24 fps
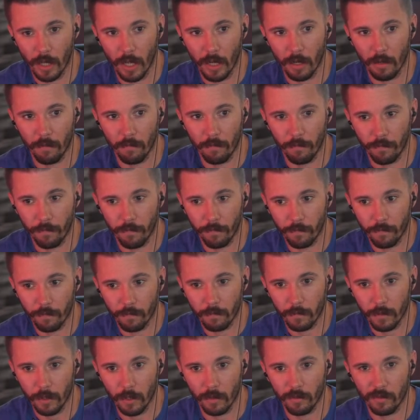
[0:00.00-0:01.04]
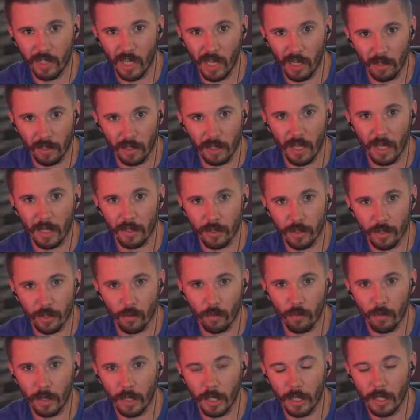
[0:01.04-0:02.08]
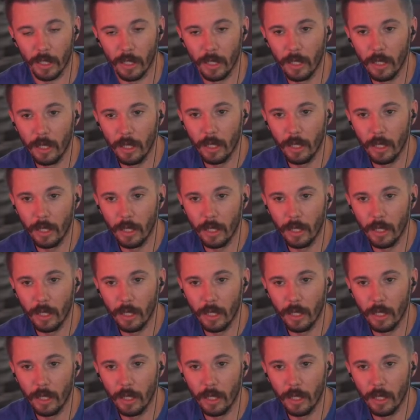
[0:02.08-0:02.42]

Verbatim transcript: kind of, telling that story.